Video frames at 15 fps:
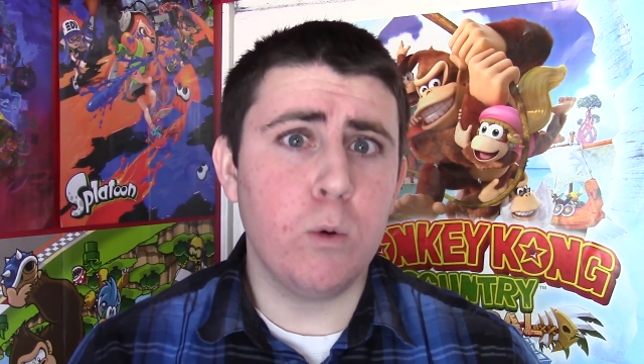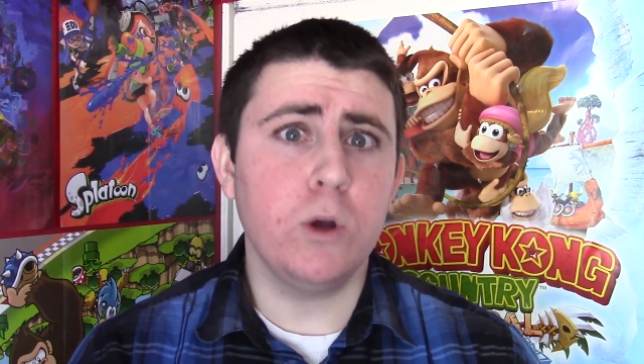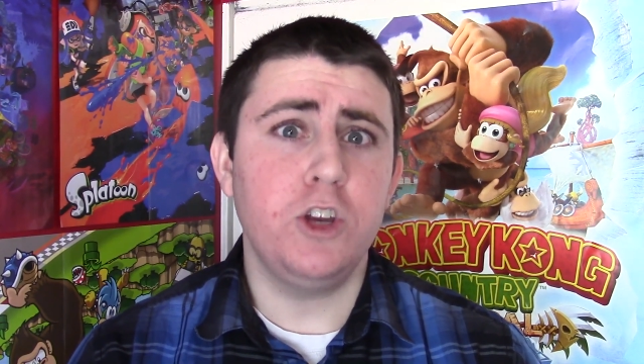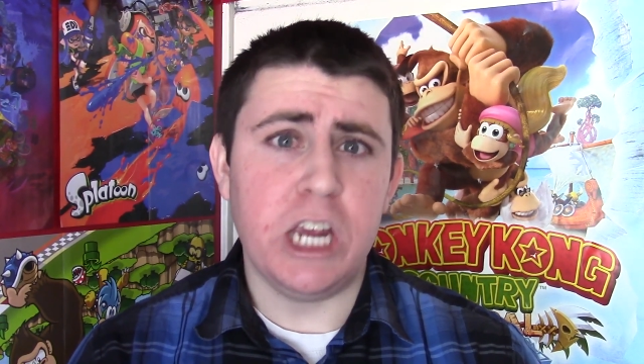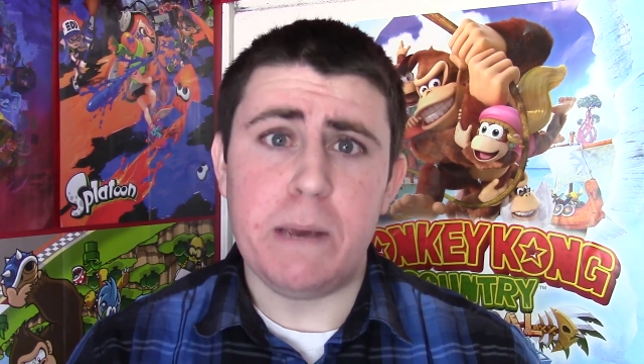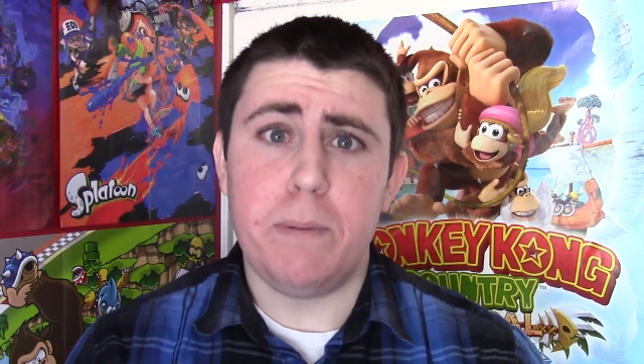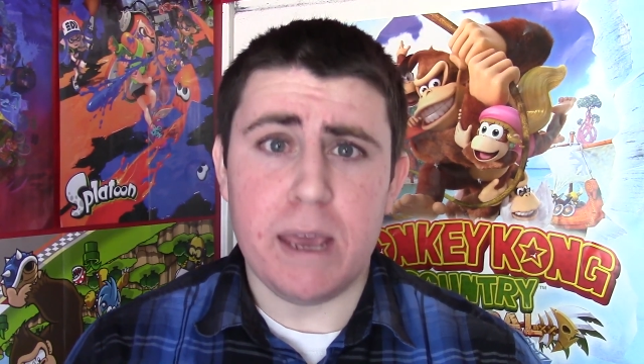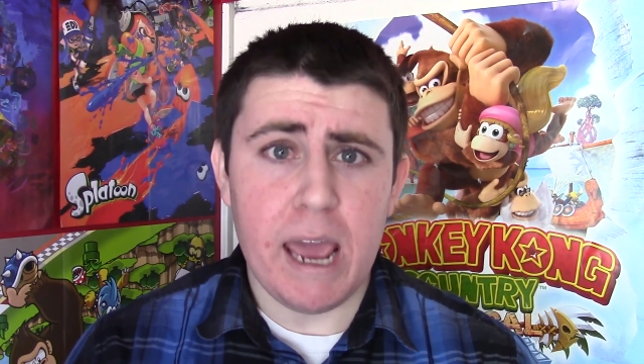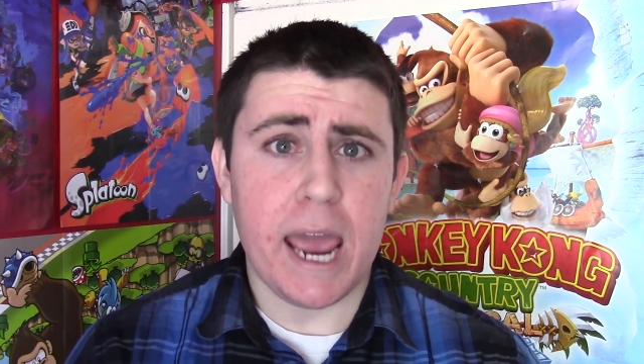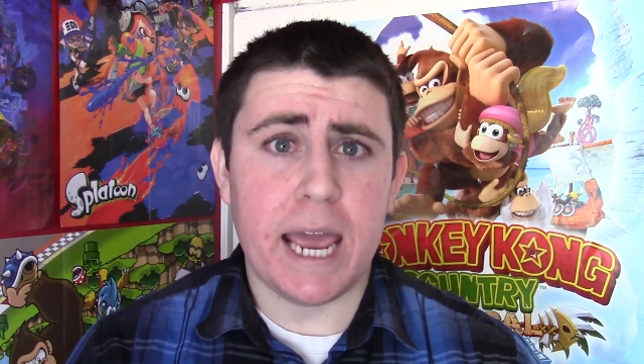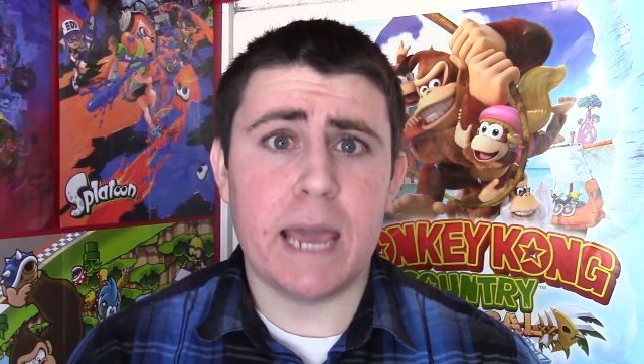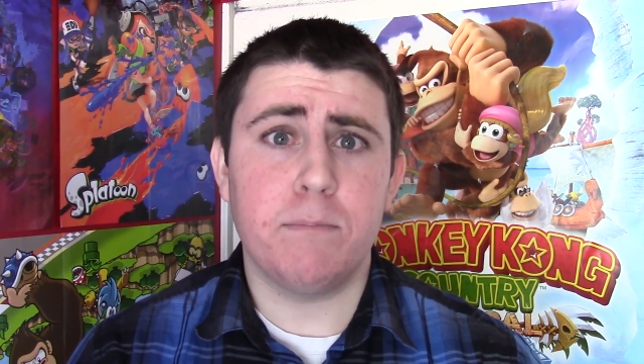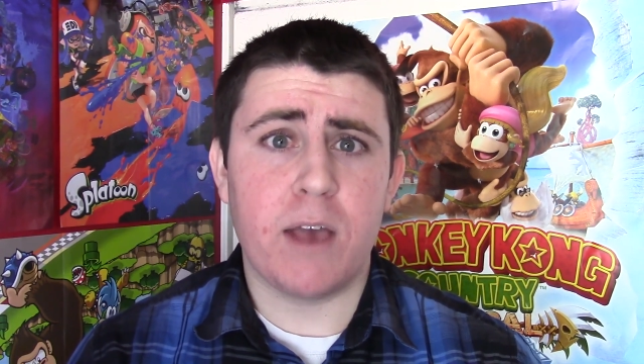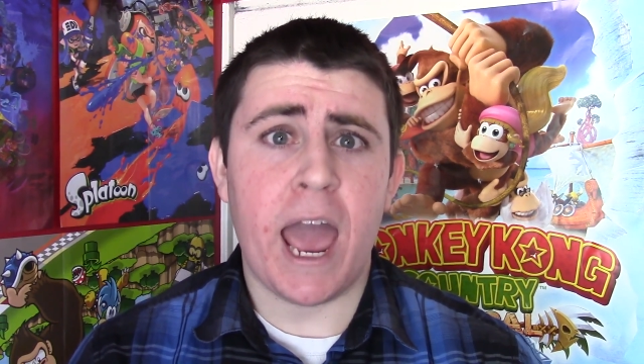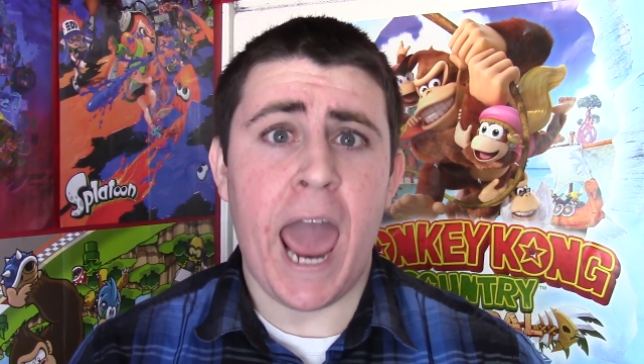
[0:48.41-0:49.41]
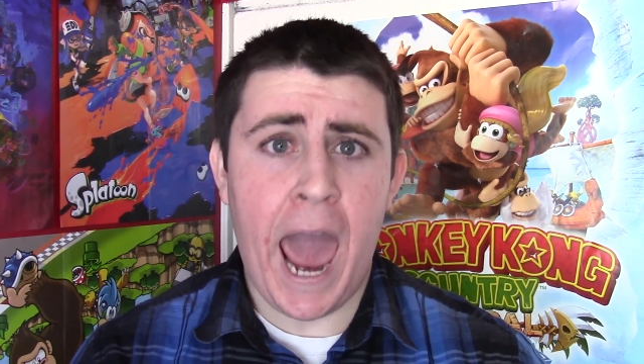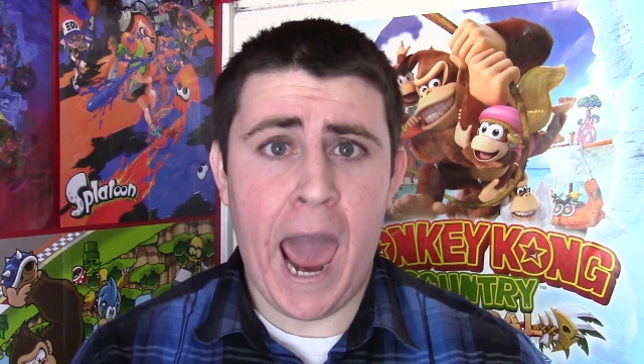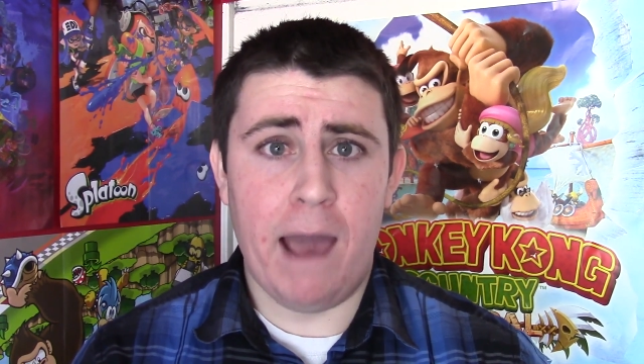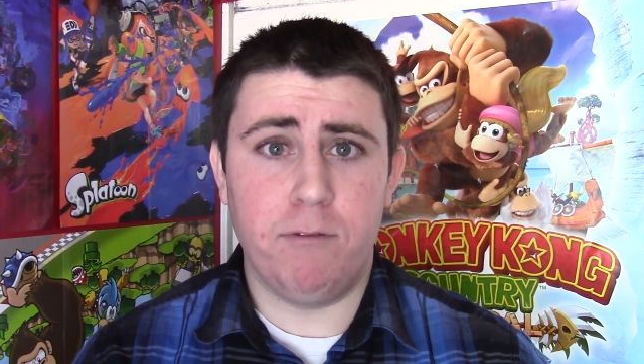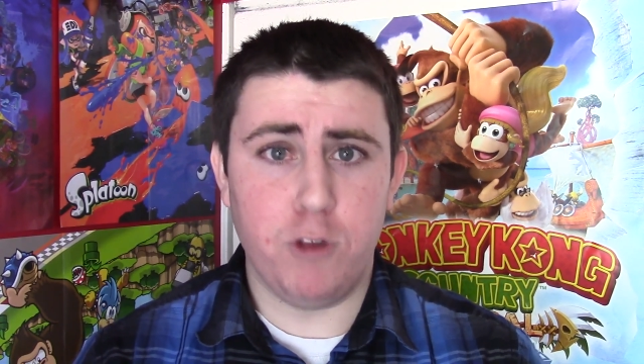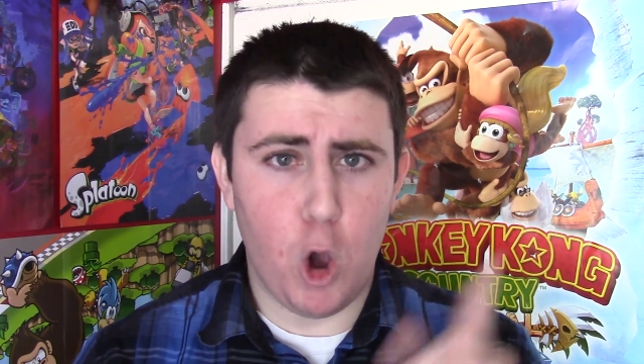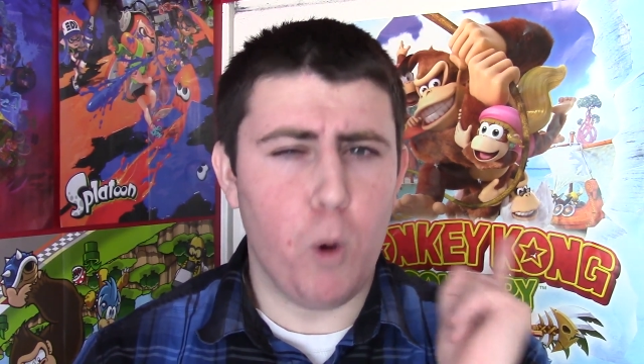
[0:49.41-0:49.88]
what GBA games I
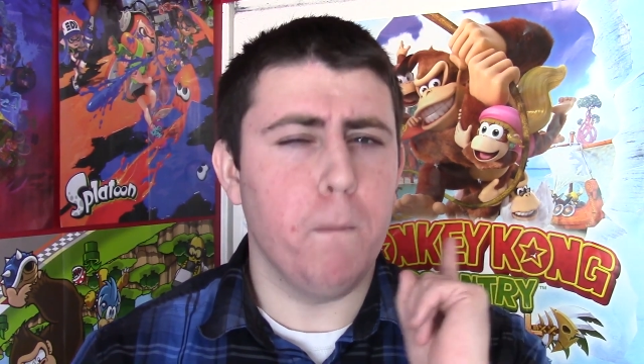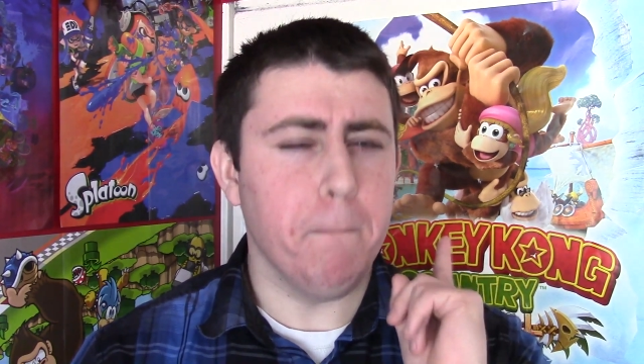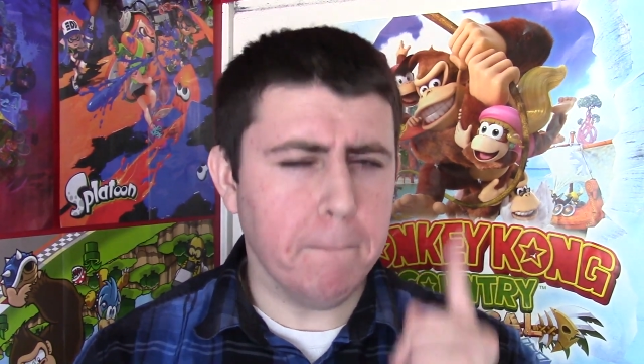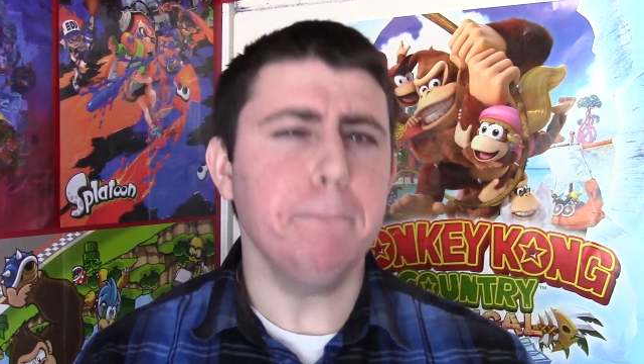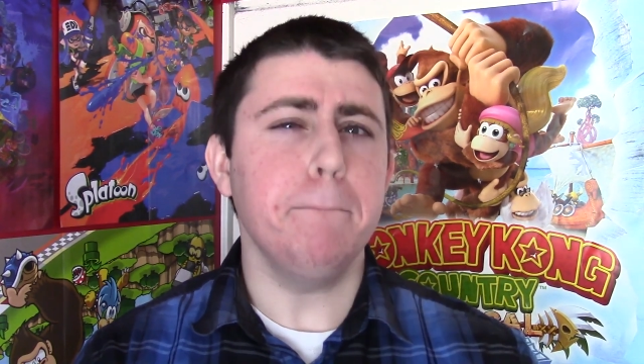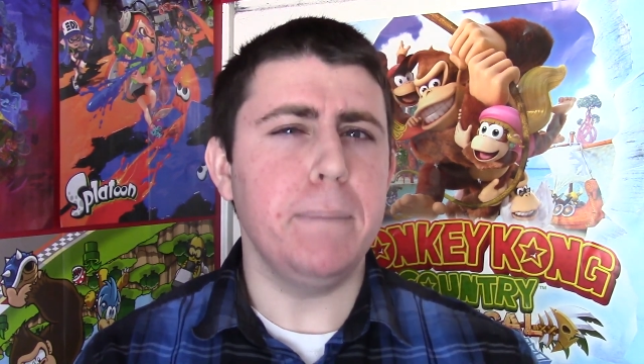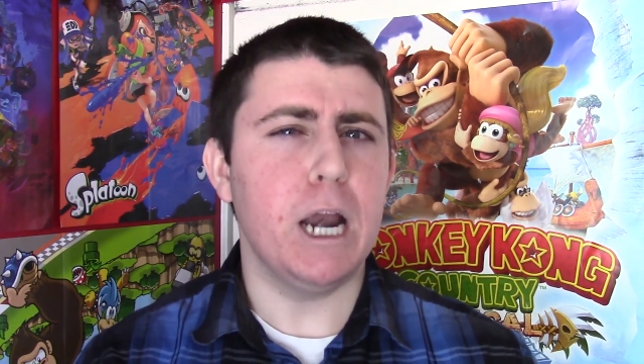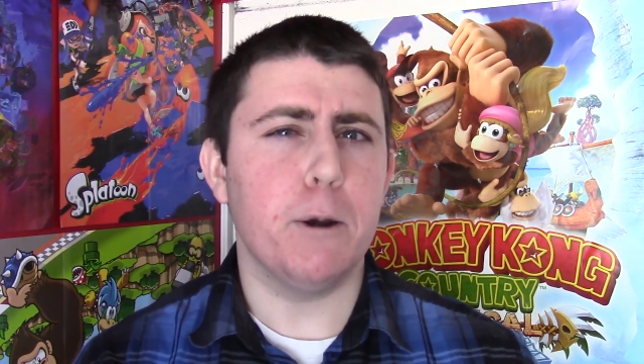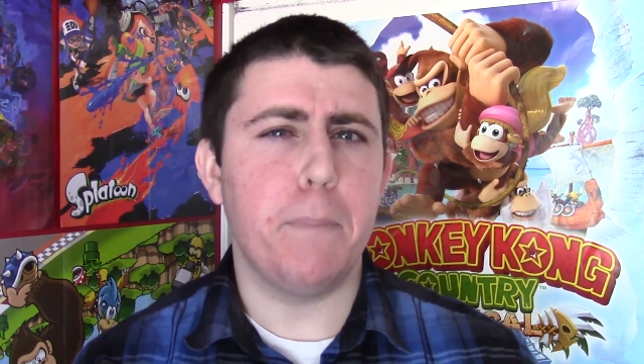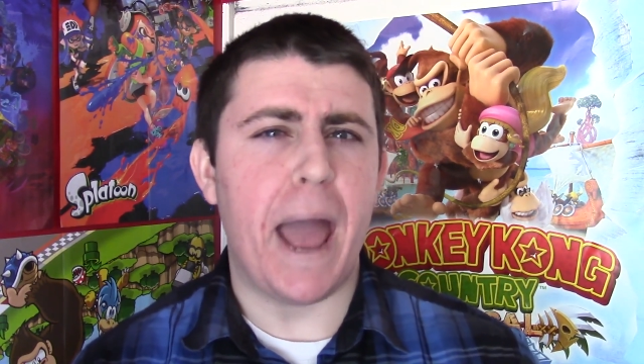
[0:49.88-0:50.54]
have, so be right